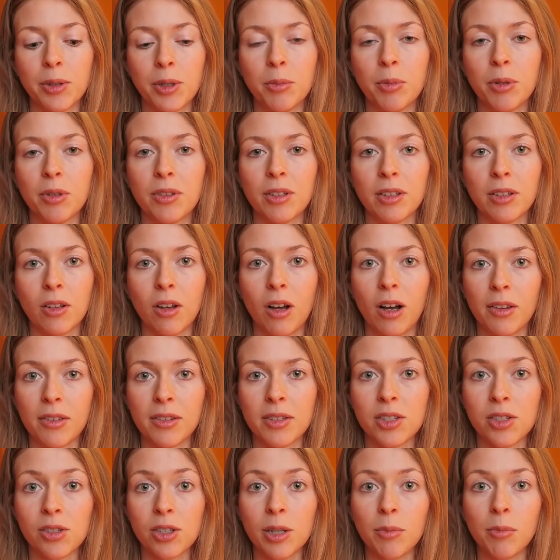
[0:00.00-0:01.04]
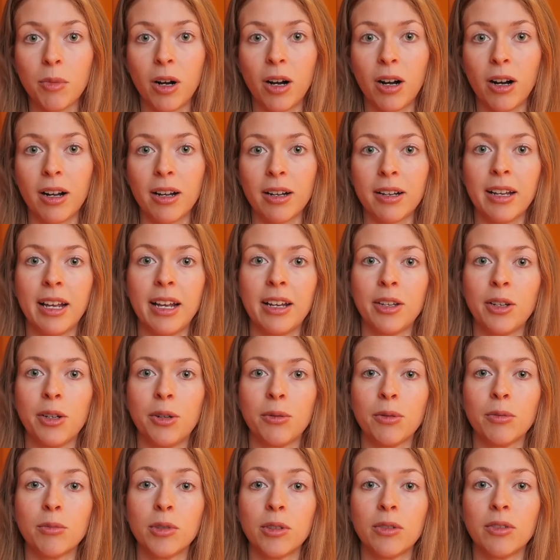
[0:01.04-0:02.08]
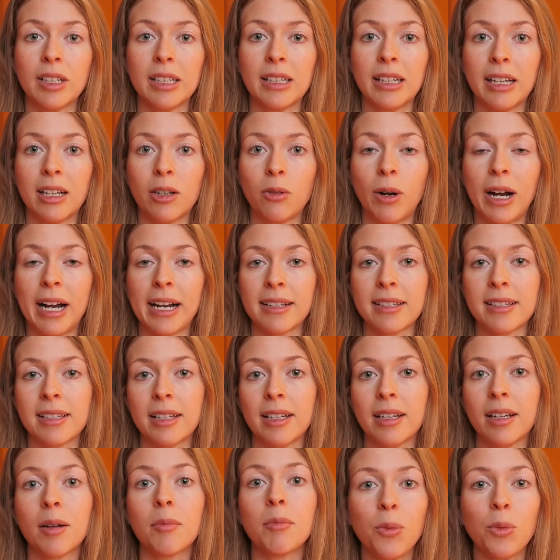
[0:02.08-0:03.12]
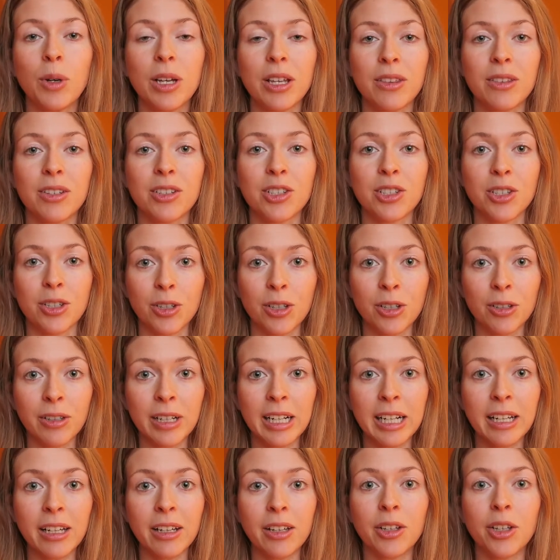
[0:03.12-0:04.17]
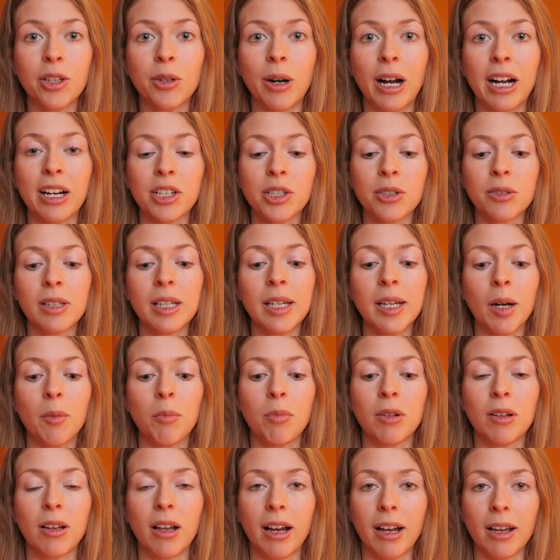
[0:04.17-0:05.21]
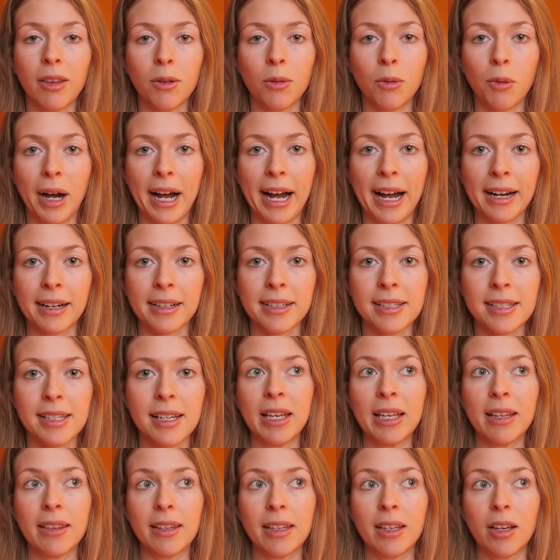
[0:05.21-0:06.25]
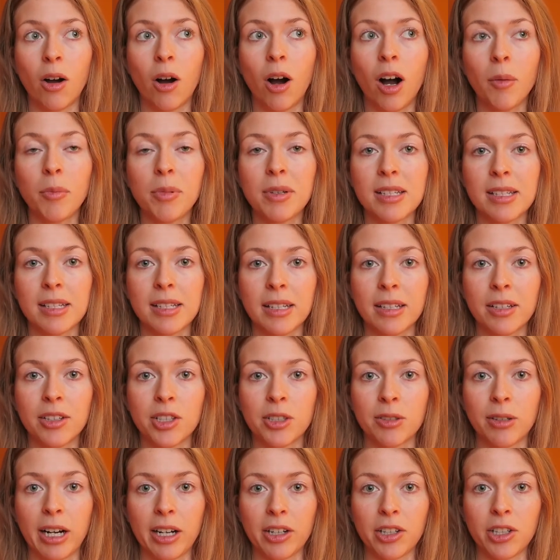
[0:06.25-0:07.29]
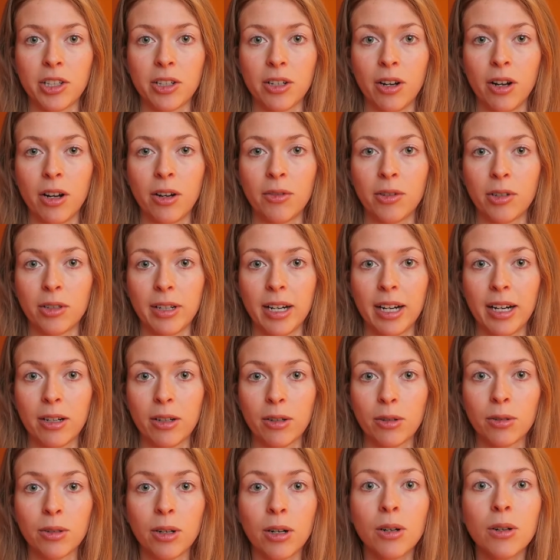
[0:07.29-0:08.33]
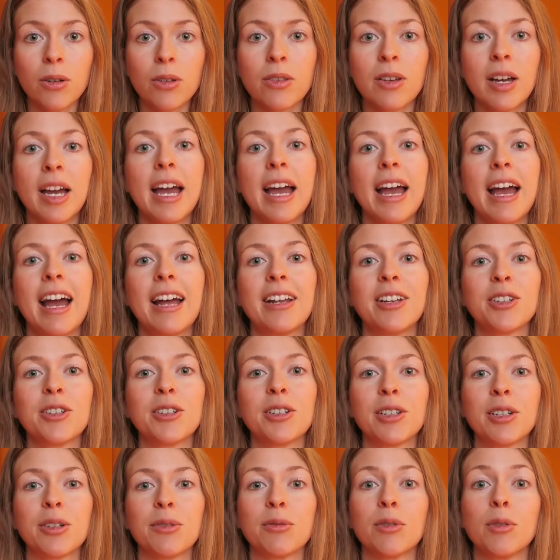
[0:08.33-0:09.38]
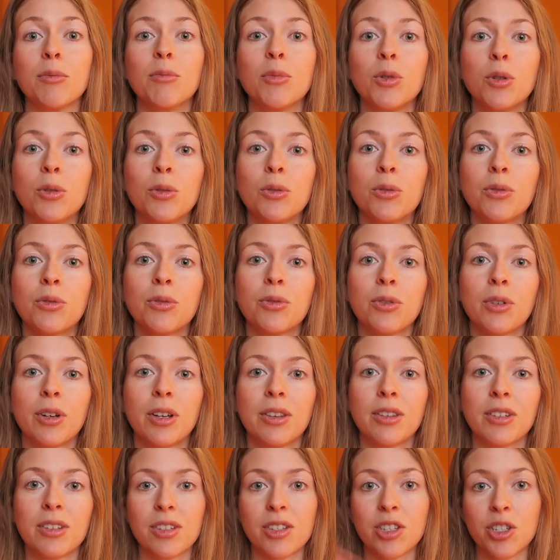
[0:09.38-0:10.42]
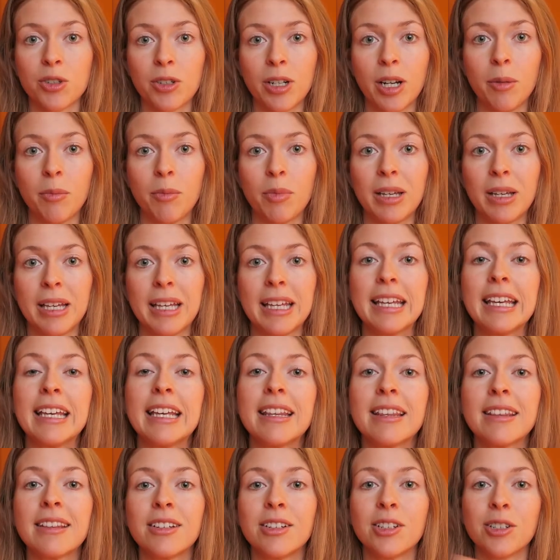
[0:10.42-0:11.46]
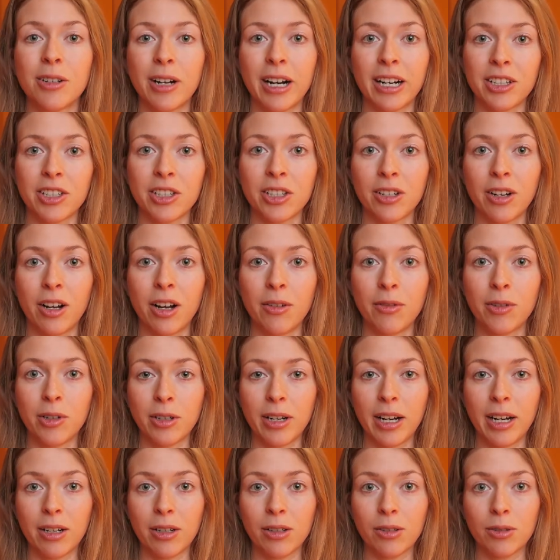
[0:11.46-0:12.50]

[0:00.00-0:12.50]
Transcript: you put the cloth strip on and you remove it like waxing. With sugaring, you actually apply the wax in the opposite direction of your hair growth, and you're going to remove the strip in the direction of your hair